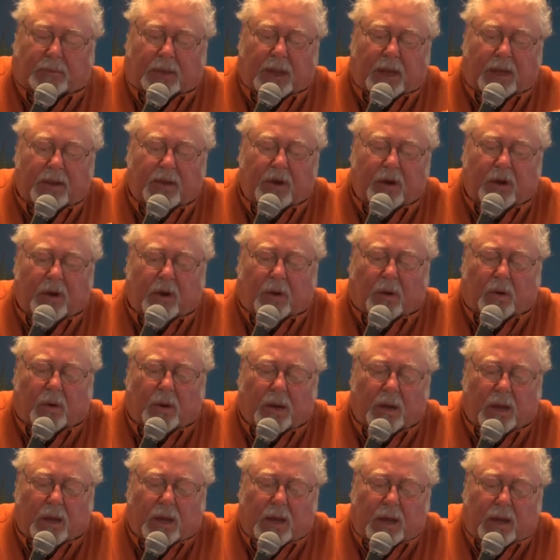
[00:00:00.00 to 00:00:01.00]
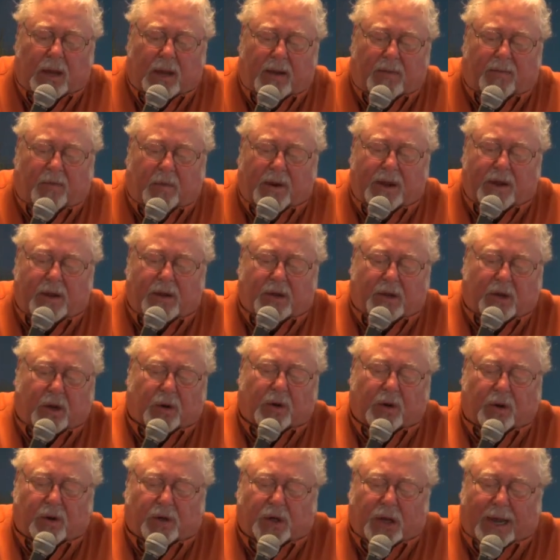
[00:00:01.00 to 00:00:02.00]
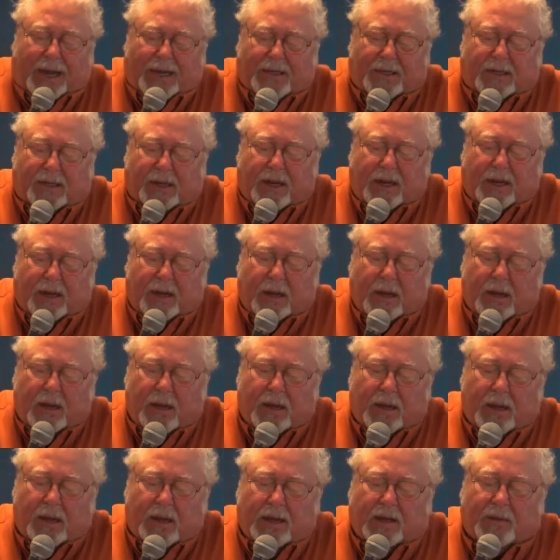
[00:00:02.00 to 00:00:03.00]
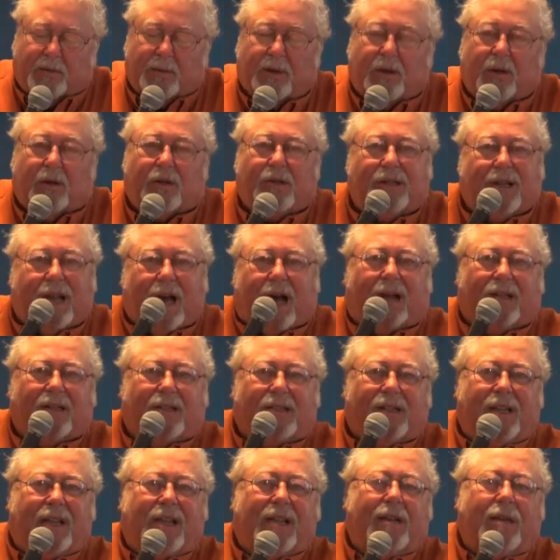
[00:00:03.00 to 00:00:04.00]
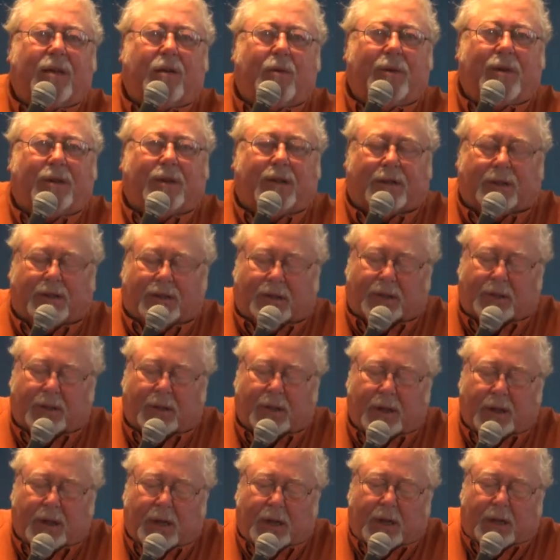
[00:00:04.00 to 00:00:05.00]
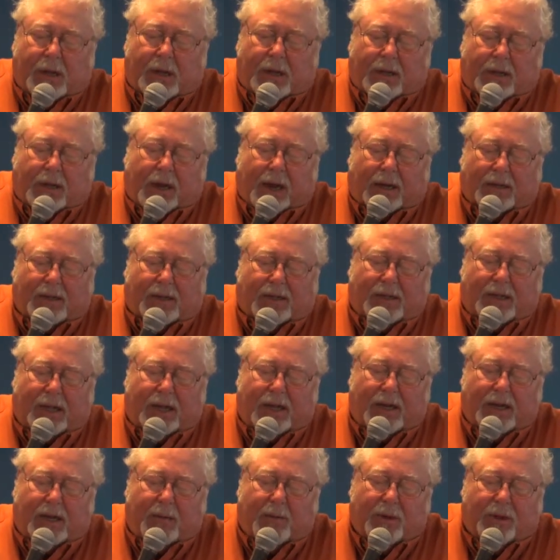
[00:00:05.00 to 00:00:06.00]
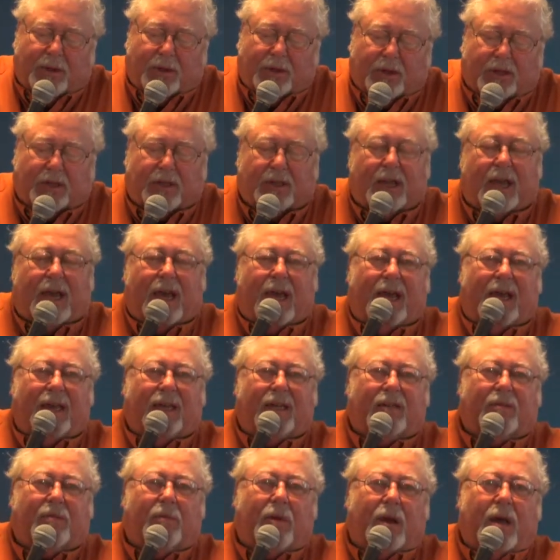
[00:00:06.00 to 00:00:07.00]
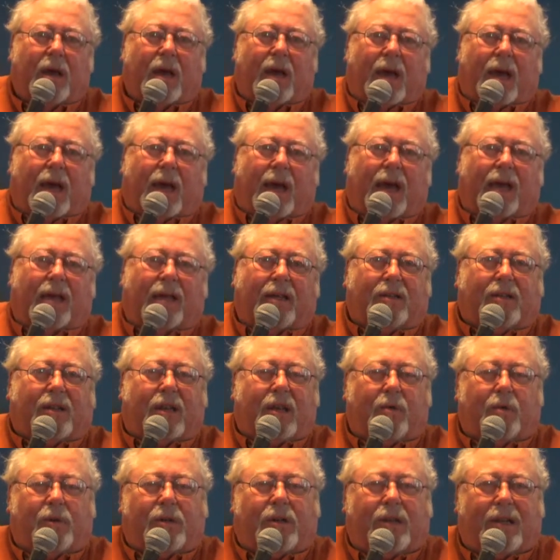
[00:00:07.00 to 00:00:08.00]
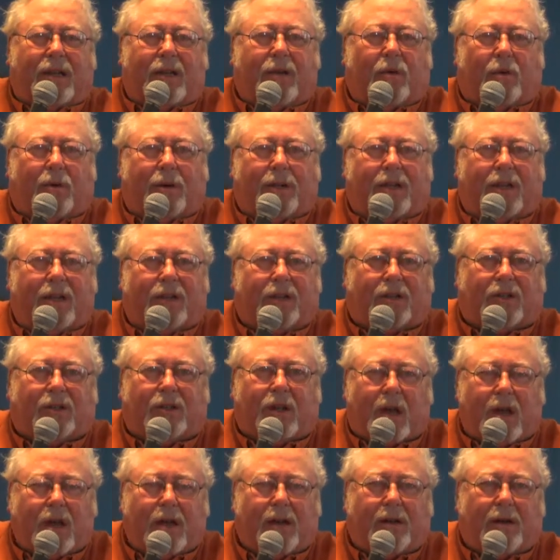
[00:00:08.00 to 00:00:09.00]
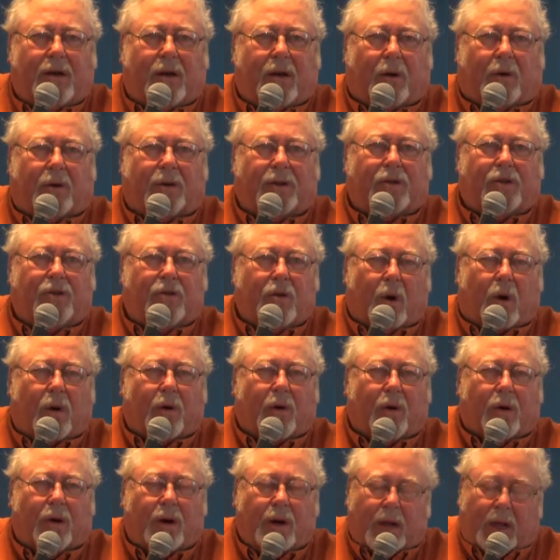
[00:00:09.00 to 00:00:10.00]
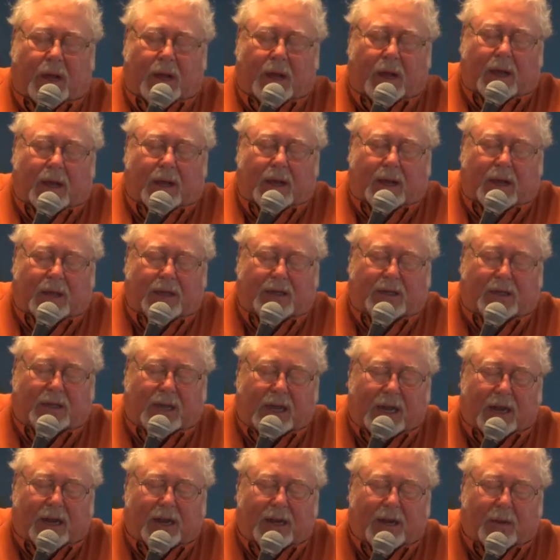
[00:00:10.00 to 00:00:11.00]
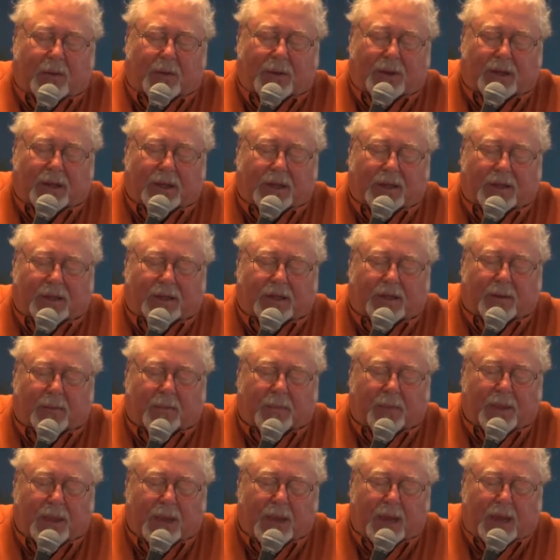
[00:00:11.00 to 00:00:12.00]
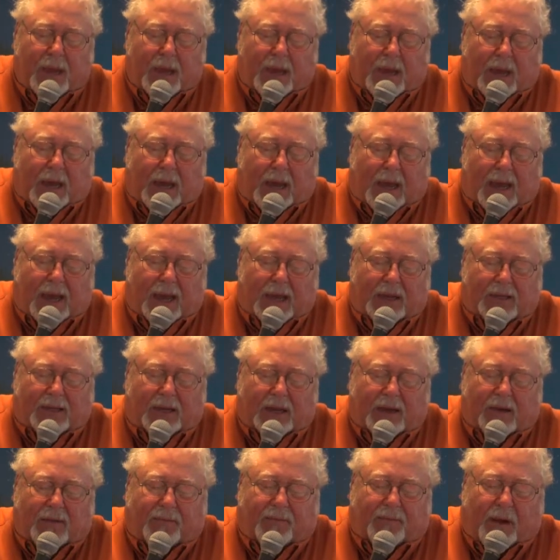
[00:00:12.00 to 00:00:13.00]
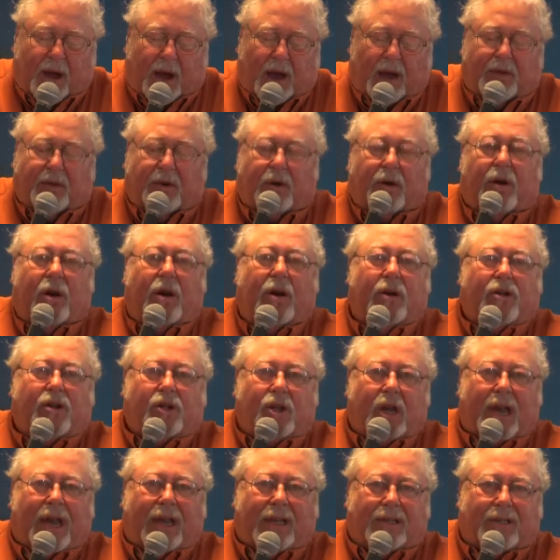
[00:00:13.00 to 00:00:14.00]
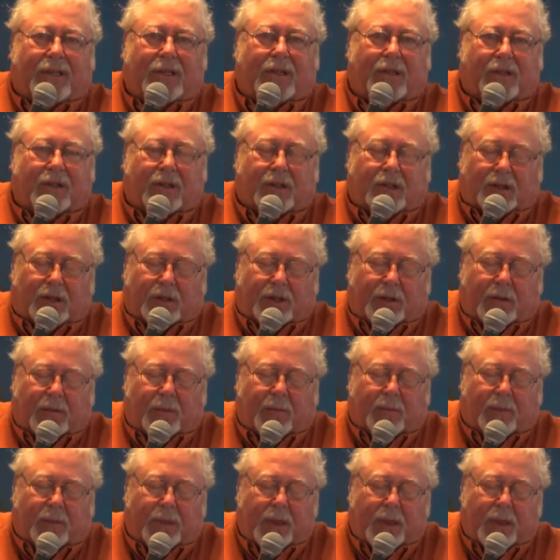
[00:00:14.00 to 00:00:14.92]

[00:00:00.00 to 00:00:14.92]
and you know, if we endure chastening, it's because God's dealing with us. God's dealing with us as, as he would deal with his son or his daughter. He's dealing with us as a father chastens.